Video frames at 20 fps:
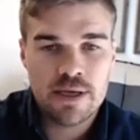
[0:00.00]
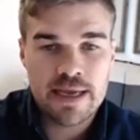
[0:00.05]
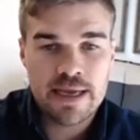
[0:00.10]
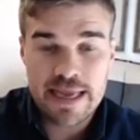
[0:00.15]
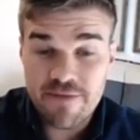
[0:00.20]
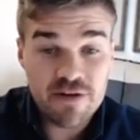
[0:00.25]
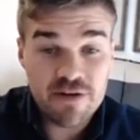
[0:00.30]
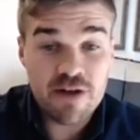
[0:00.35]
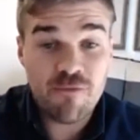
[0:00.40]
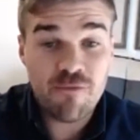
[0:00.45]

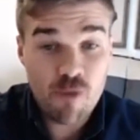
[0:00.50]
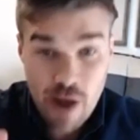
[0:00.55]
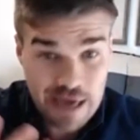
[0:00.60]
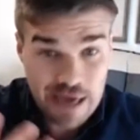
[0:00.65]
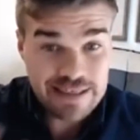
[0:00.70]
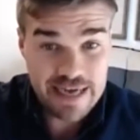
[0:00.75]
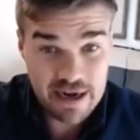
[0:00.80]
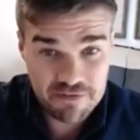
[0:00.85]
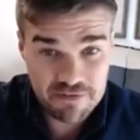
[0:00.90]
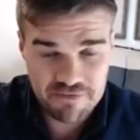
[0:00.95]
even if we
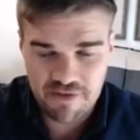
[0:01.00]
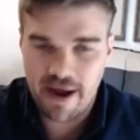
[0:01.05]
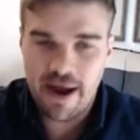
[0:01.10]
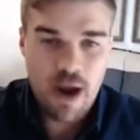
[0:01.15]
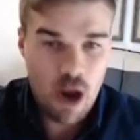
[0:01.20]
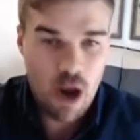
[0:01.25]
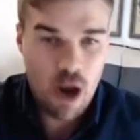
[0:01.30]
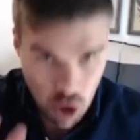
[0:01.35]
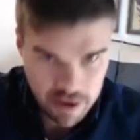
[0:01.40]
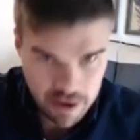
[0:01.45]
identify,
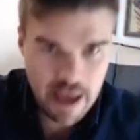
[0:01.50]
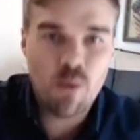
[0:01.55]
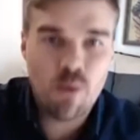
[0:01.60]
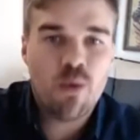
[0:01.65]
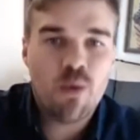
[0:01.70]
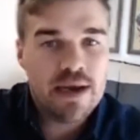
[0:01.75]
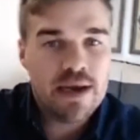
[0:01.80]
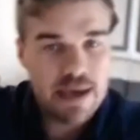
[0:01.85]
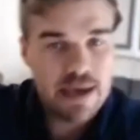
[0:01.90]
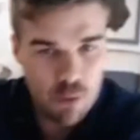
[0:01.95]
okay, we
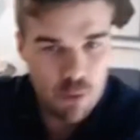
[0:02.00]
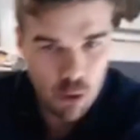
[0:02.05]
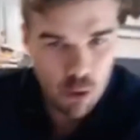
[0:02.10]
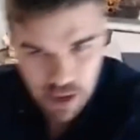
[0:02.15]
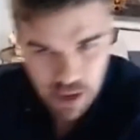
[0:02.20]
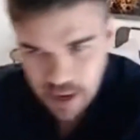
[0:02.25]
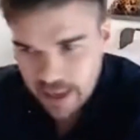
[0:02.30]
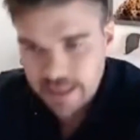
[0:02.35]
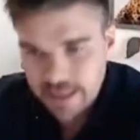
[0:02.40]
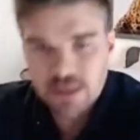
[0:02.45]
need more
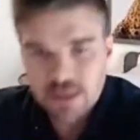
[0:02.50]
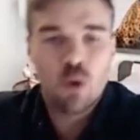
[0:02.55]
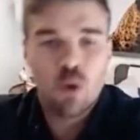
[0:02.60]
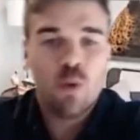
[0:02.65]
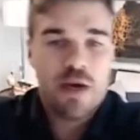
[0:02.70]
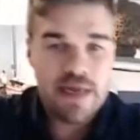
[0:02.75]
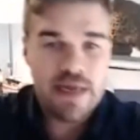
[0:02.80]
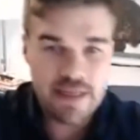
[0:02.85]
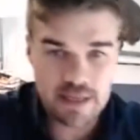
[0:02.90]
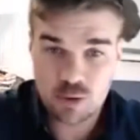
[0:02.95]
clients, or we
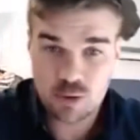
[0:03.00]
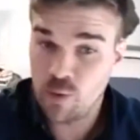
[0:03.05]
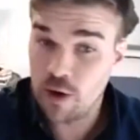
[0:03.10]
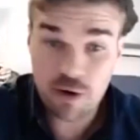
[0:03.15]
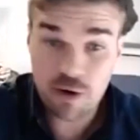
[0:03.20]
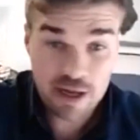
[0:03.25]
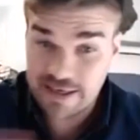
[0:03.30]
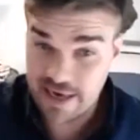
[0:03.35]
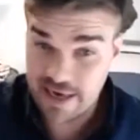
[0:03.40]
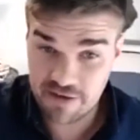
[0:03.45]
need this, we could
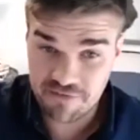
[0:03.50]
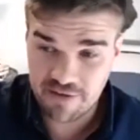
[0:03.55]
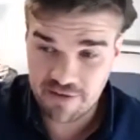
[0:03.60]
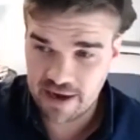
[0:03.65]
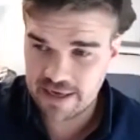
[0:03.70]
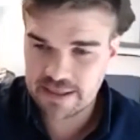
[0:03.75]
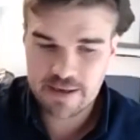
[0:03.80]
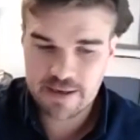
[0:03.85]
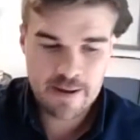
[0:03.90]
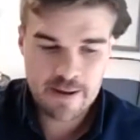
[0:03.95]
identify
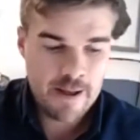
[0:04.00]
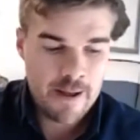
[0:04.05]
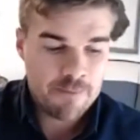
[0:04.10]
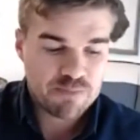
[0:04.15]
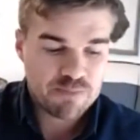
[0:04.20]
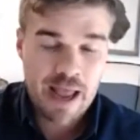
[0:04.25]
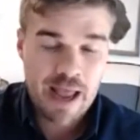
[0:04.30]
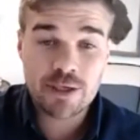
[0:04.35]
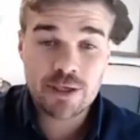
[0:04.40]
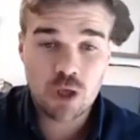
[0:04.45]
it.
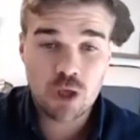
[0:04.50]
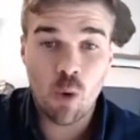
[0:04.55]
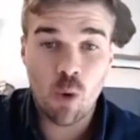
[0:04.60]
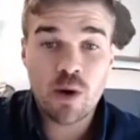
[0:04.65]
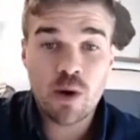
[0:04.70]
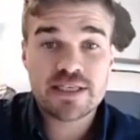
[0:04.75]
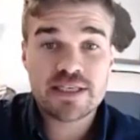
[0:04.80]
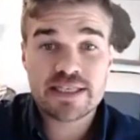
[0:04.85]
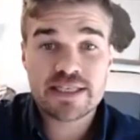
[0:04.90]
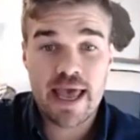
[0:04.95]
I don't want
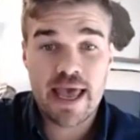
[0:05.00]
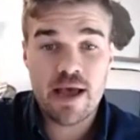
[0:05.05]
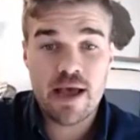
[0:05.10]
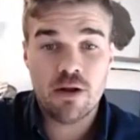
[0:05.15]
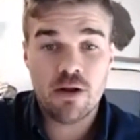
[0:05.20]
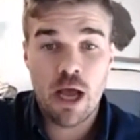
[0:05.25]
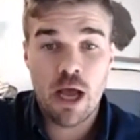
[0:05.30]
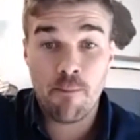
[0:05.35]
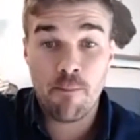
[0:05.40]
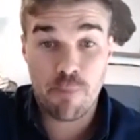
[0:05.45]
to scale
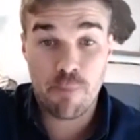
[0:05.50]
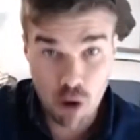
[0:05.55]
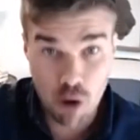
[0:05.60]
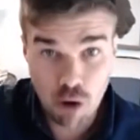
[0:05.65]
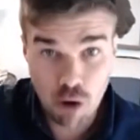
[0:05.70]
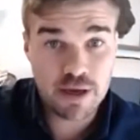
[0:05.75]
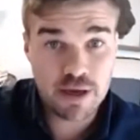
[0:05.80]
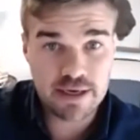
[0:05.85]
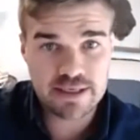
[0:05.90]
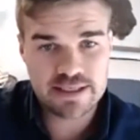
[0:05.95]
a
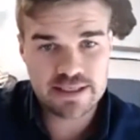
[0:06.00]
broken